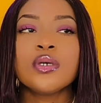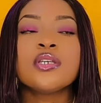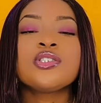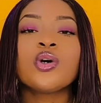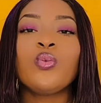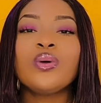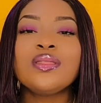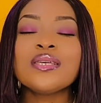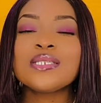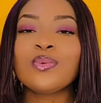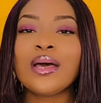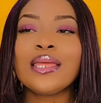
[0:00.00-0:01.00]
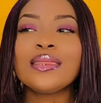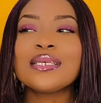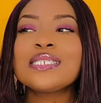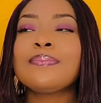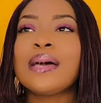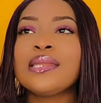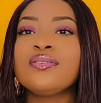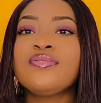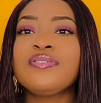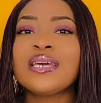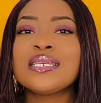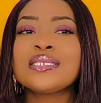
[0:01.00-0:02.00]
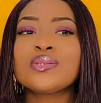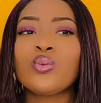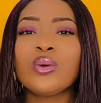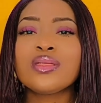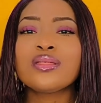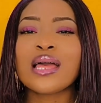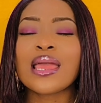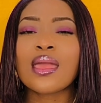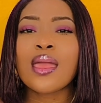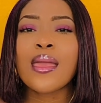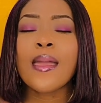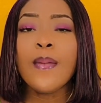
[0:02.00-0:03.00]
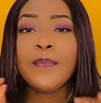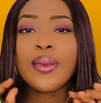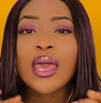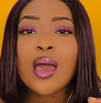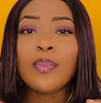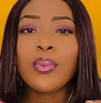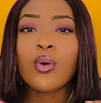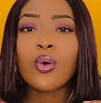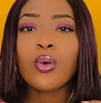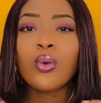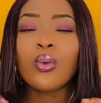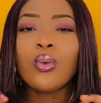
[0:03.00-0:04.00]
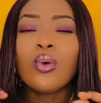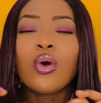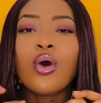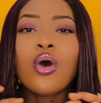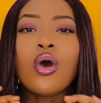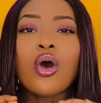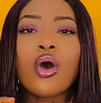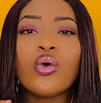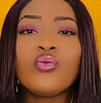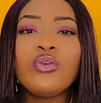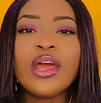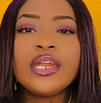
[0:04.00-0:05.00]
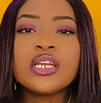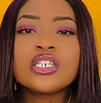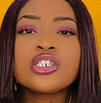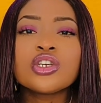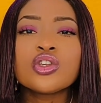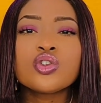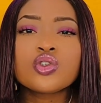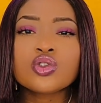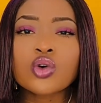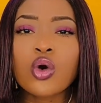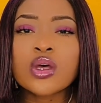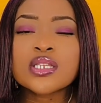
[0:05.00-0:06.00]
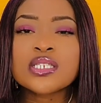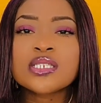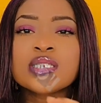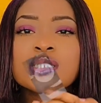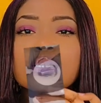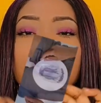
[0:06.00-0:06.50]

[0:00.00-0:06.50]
So with this one, this manifests with like purple or reddish sauce